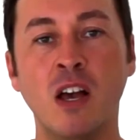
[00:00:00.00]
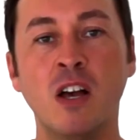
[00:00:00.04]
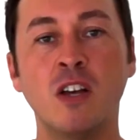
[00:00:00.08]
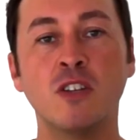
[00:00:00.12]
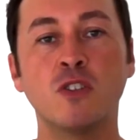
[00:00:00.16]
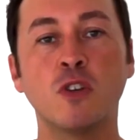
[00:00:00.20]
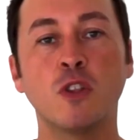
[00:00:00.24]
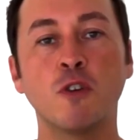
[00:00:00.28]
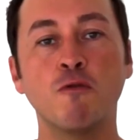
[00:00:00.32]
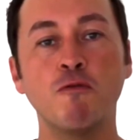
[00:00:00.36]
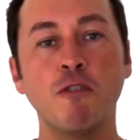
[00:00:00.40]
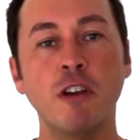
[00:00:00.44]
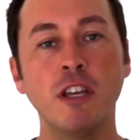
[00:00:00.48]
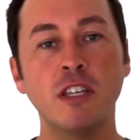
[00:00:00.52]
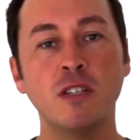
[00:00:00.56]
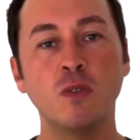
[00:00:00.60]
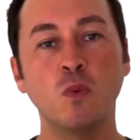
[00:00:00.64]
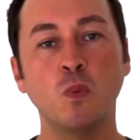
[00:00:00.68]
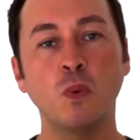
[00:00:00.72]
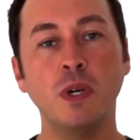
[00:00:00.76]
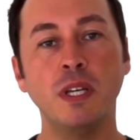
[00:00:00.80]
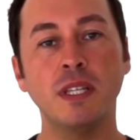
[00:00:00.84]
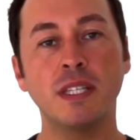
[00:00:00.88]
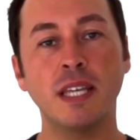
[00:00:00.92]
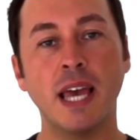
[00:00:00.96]
So the
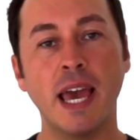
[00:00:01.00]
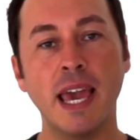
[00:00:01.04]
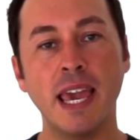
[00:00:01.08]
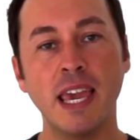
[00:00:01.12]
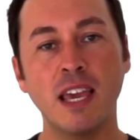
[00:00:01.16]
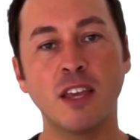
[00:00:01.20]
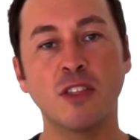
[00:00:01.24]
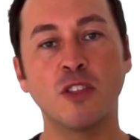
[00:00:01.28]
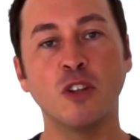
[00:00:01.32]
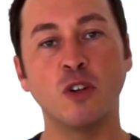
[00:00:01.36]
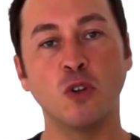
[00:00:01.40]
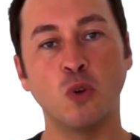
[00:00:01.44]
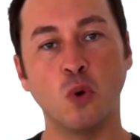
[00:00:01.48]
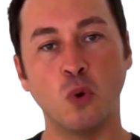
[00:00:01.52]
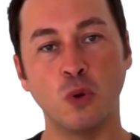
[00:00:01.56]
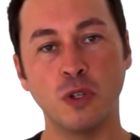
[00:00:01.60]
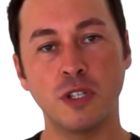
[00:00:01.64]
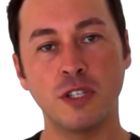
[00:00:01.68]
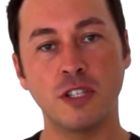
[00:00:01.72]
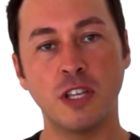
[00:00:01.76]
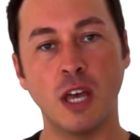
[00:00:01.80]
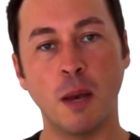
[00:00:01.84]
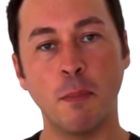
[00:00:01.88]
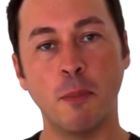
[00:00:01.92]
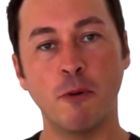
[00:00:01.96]
reason we take the Lord's
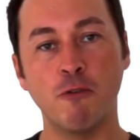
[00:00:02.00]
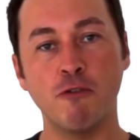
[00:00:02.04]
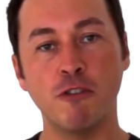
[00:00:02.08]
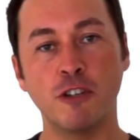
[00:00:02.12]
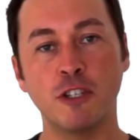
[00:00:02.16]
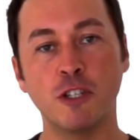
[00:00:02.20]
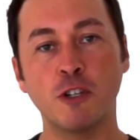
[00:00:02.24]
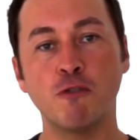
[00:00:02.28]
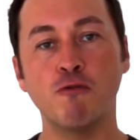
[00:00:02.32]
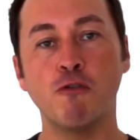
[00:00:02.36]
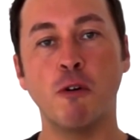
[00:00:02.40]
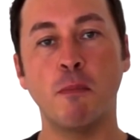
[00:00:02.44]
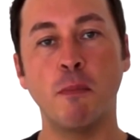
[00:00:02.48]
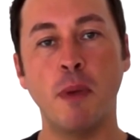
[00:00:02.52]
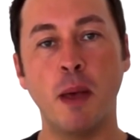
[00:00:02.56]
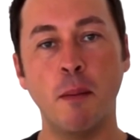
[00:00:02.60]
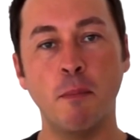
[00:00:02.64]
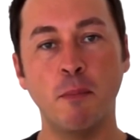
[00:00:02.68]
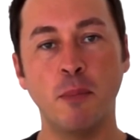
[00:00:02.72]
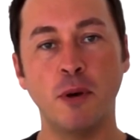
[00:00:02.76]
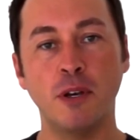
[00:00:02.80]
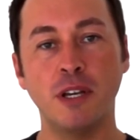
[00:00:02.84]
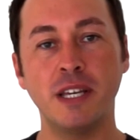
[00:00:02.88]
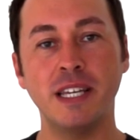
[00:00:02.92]
Supper is to remember